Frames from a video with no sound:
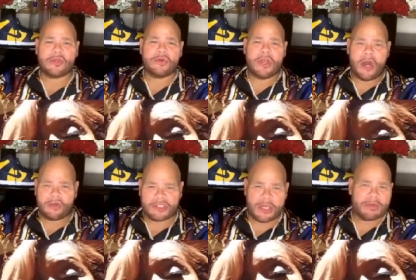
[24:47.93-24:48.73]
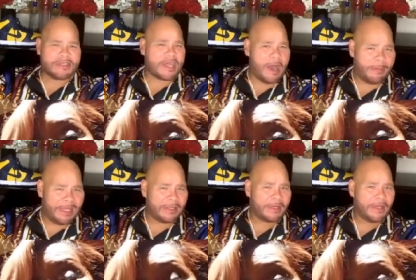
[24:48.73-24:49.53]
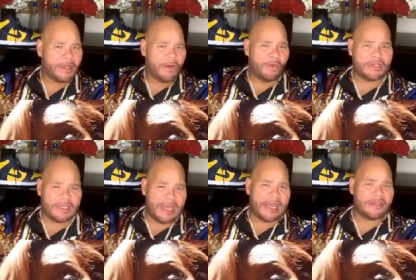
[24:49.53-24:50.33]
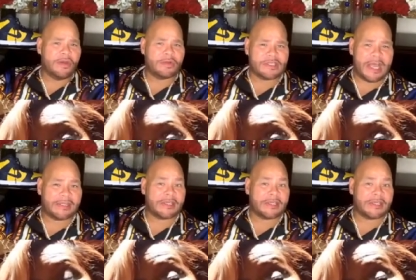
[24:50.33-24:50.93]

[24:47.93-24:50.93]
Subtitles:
you know she was coming? Was it like you was like this?